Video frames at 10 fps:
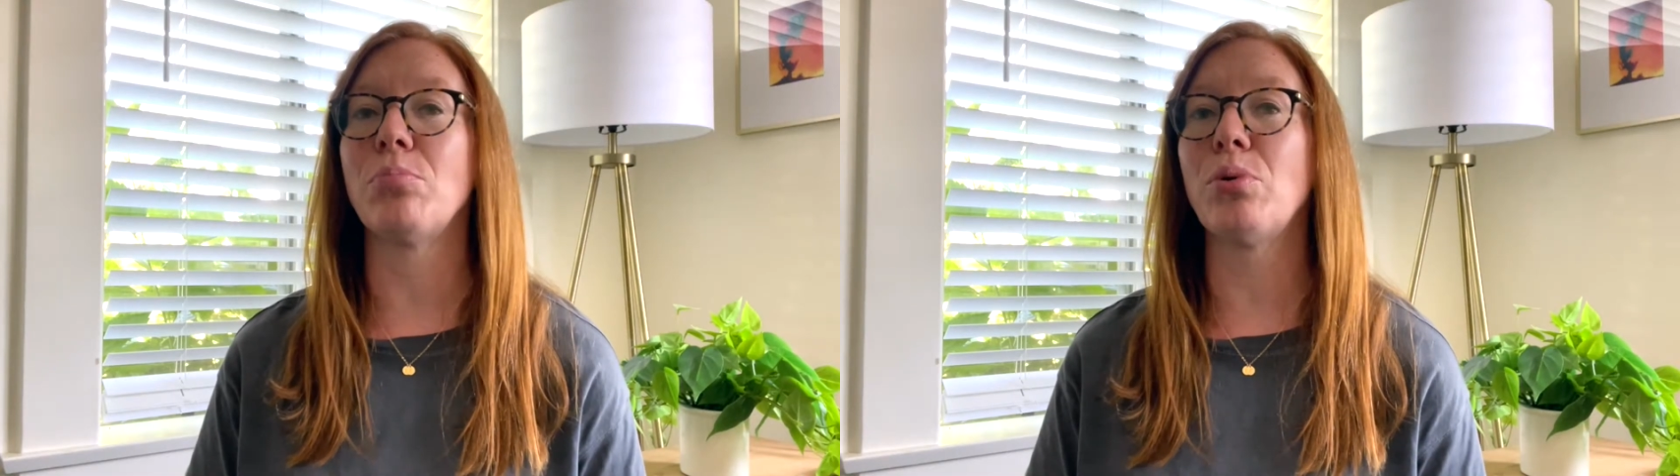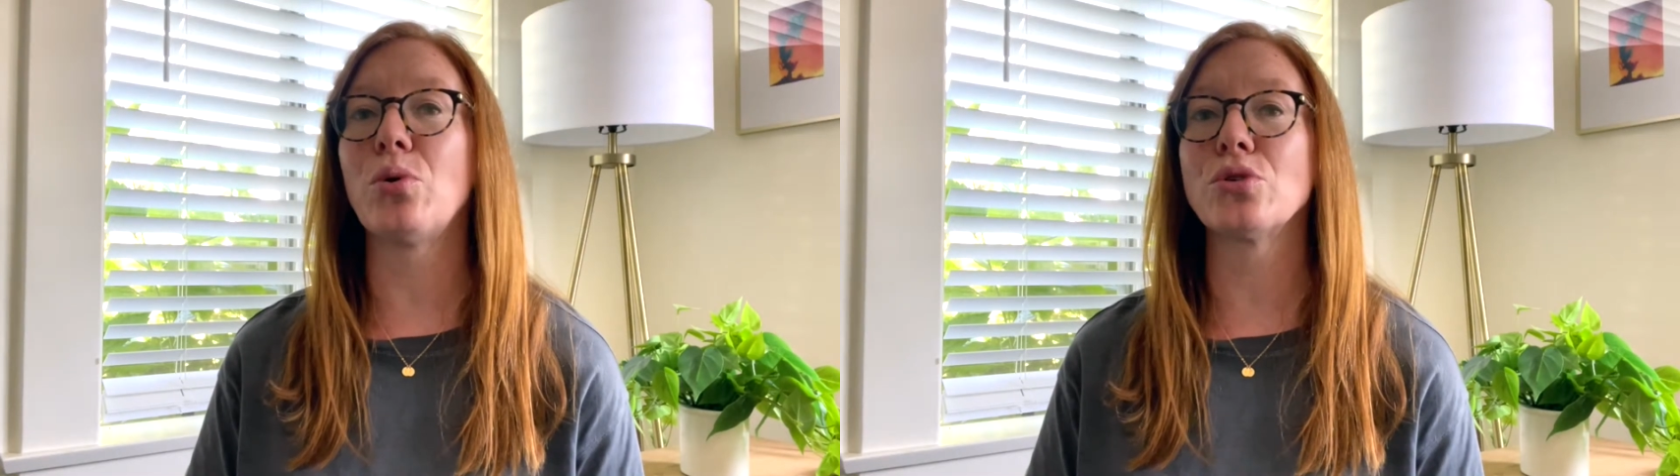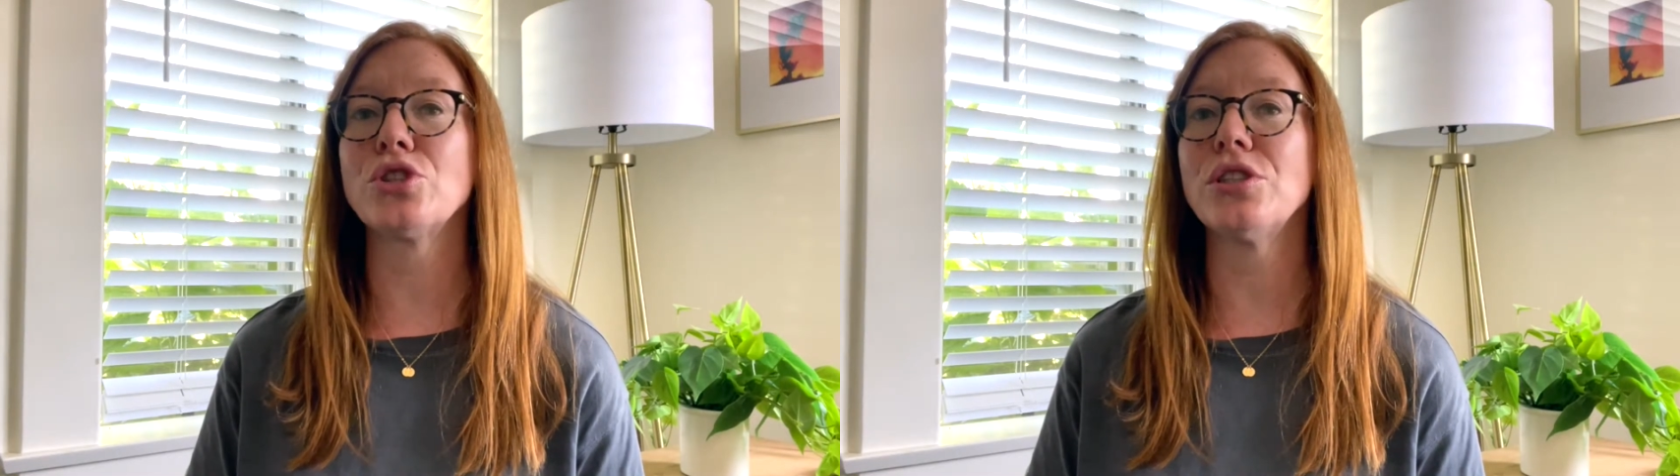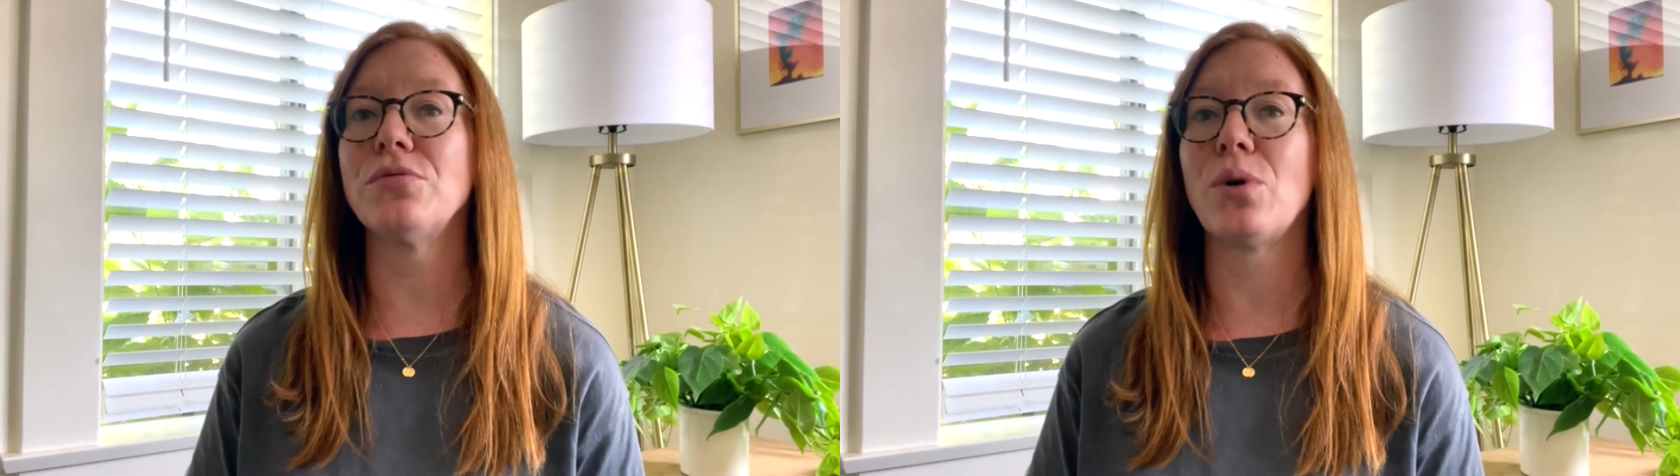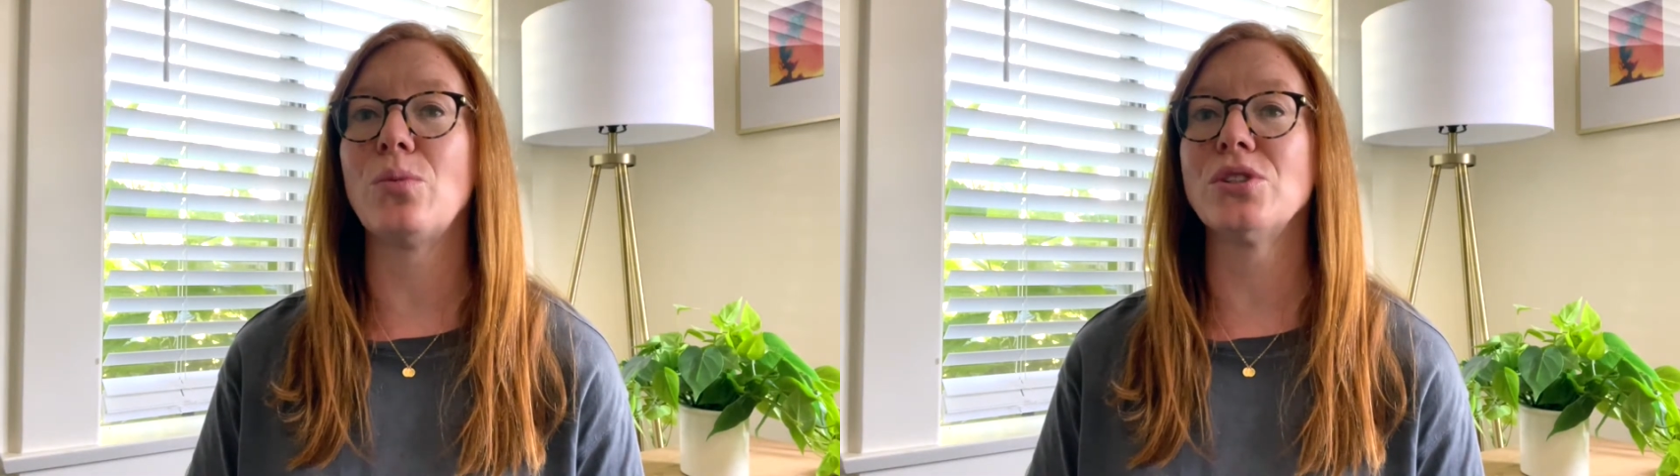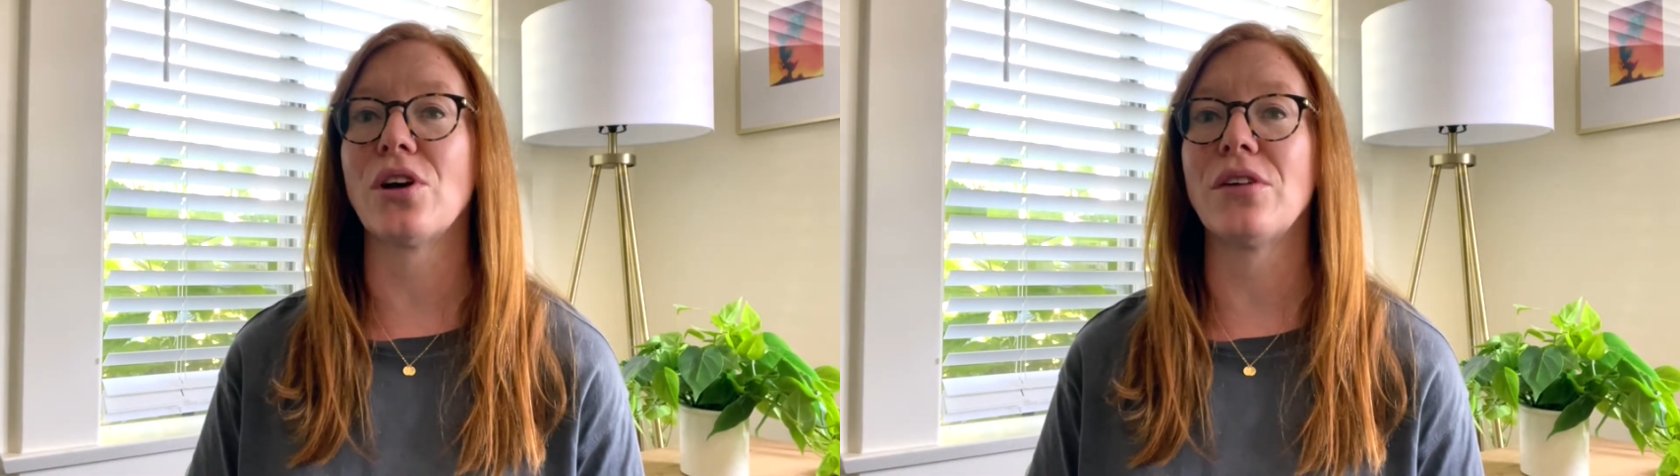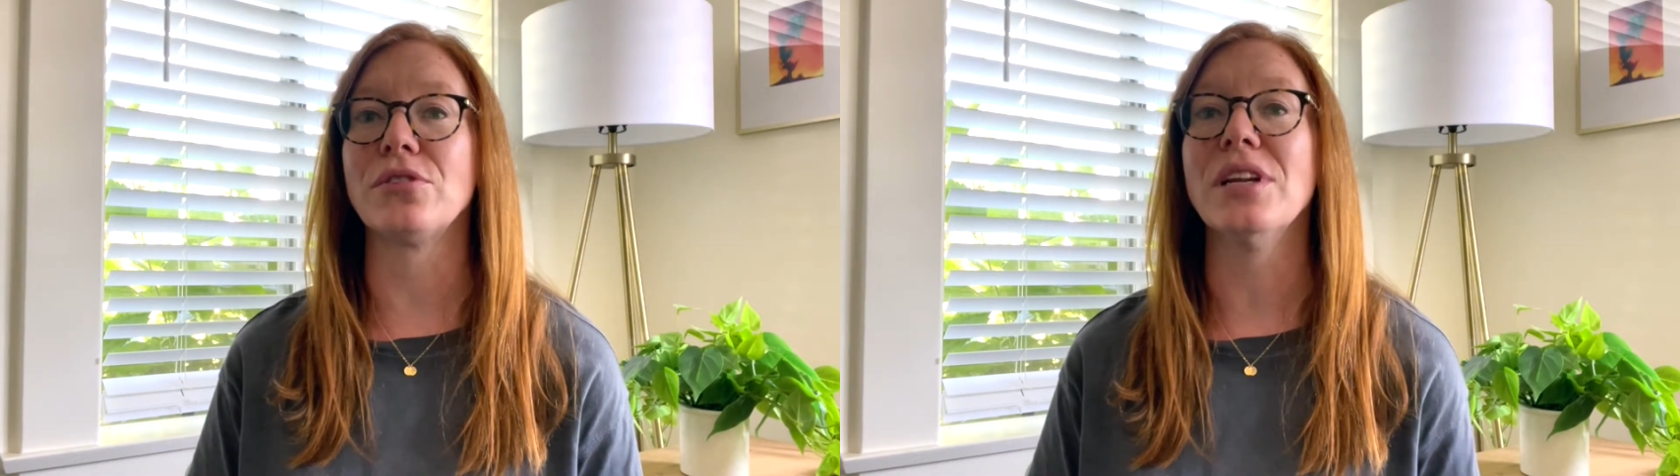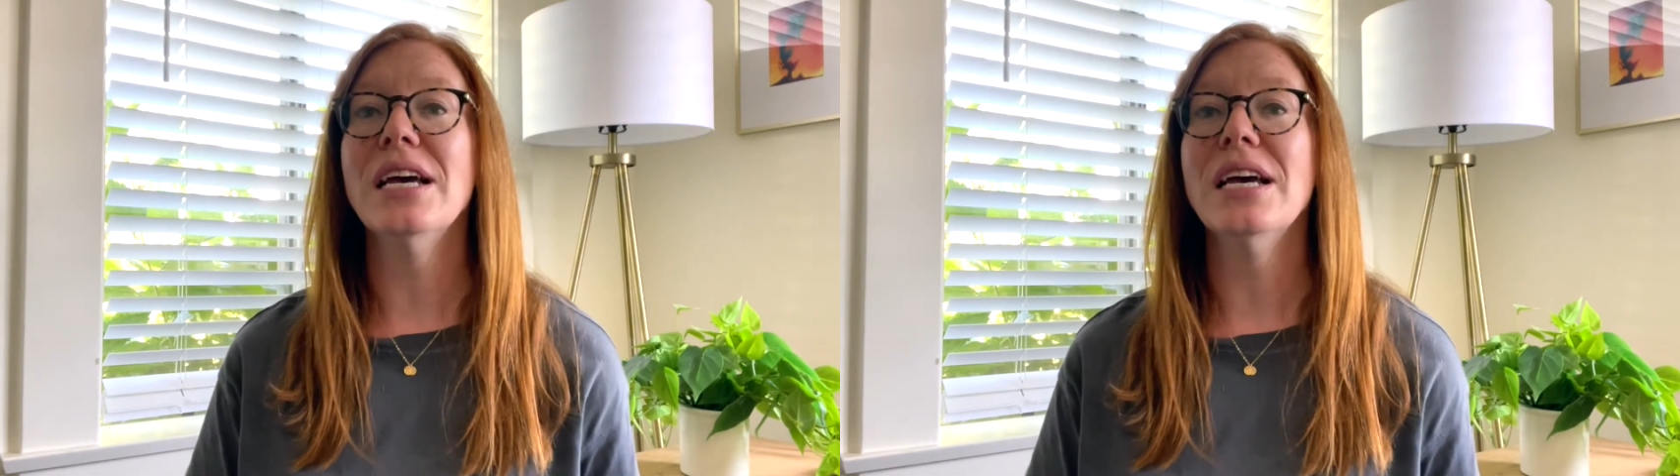a portion of what was offered